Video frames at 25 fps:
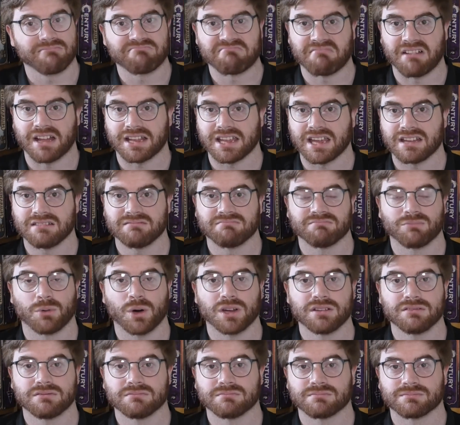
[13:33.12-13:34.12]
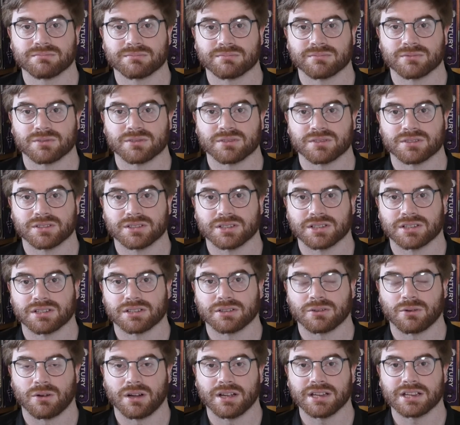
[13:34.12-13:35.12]
Again, won
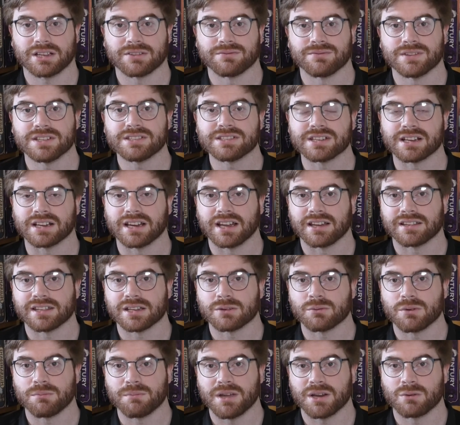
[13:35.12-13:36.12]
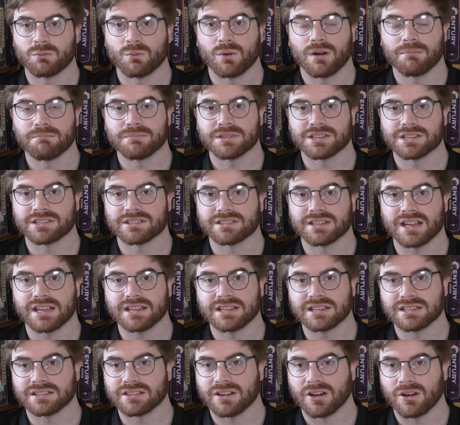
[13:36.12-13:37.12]
quite convincingly. I think we made 1
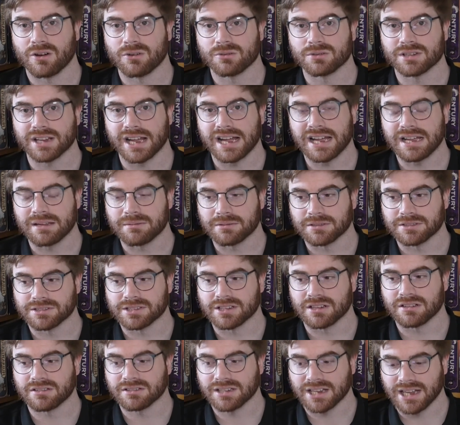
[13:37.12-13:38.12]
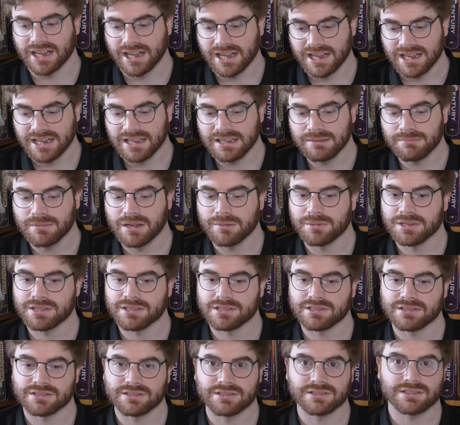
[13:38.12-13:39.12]
mistake in the whole game. I was like, okay, maybe
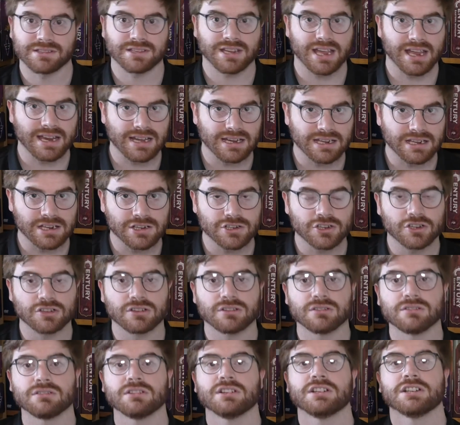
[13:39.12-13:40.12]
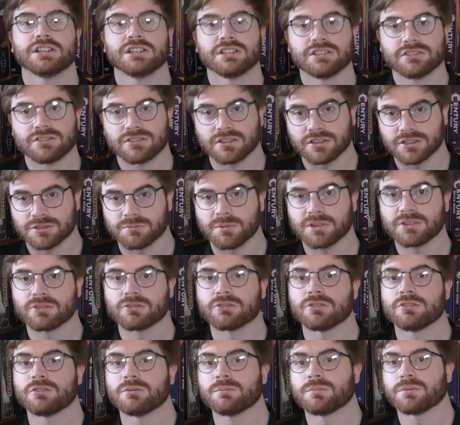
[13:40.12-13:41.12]
this is a scaling issue. Took it to my
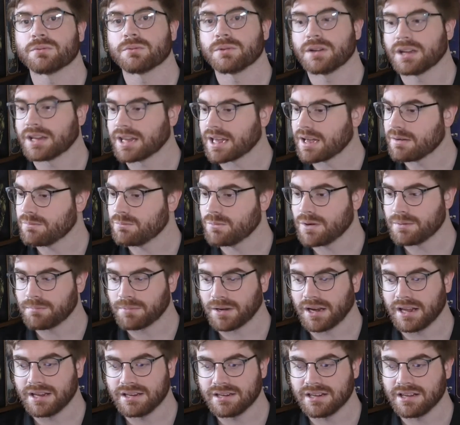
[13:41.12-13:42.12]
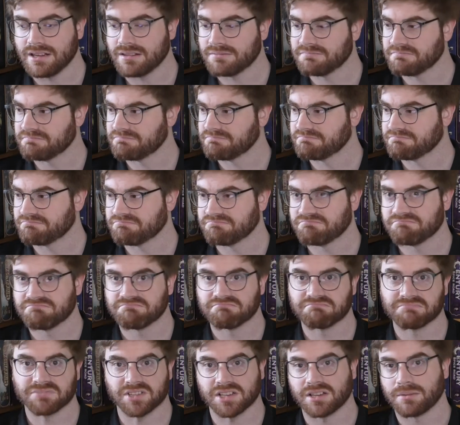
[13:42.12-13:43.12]
group. Again, we played it
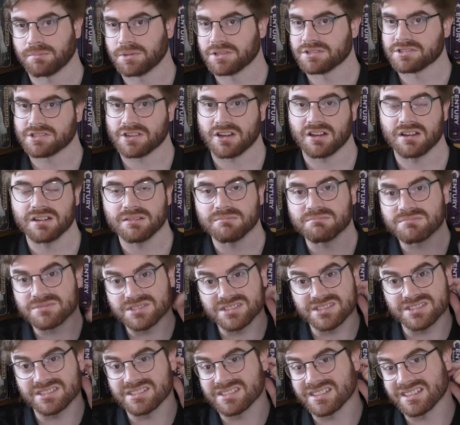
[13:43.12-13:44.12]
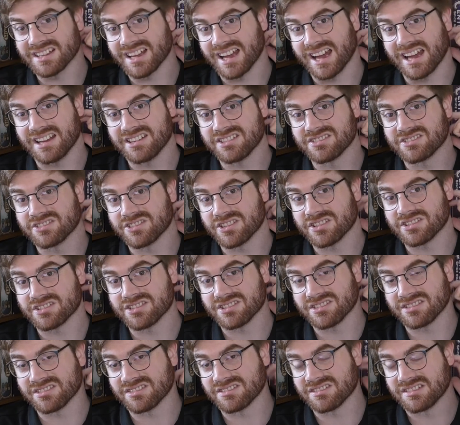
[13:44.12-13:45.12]
a couple of times and
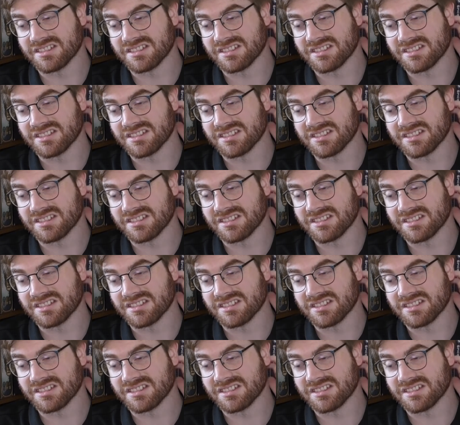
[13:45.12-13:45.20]
just